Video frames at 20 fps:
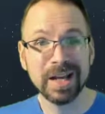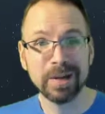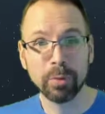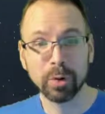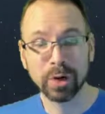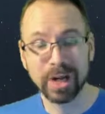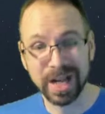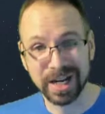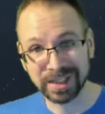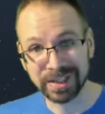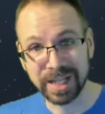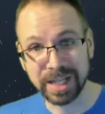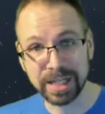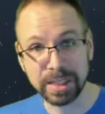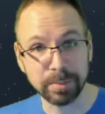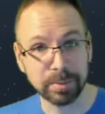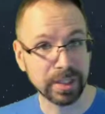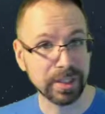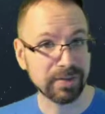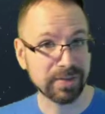we're kind of led
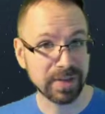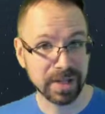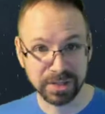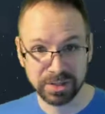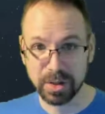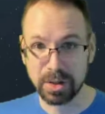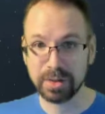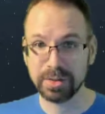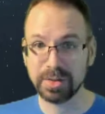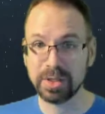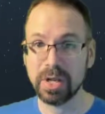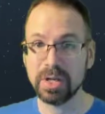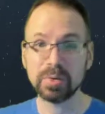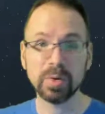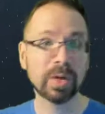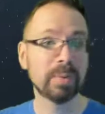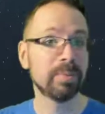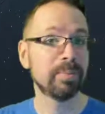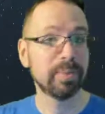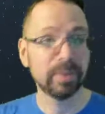to believe that Tauntauns
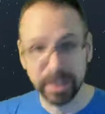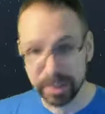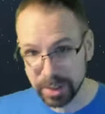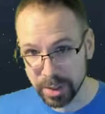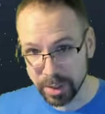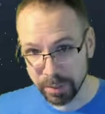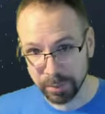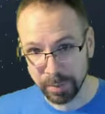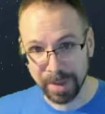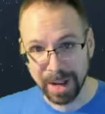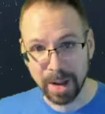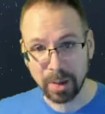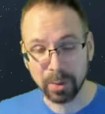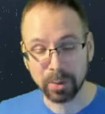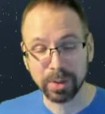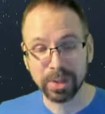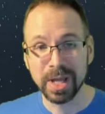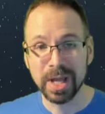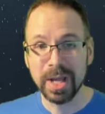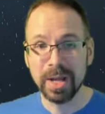were completely
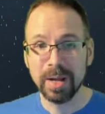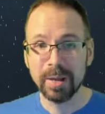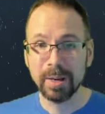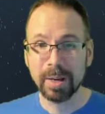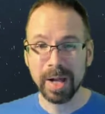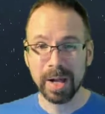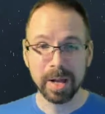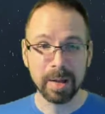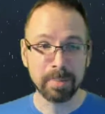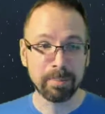overpowered. Uh, a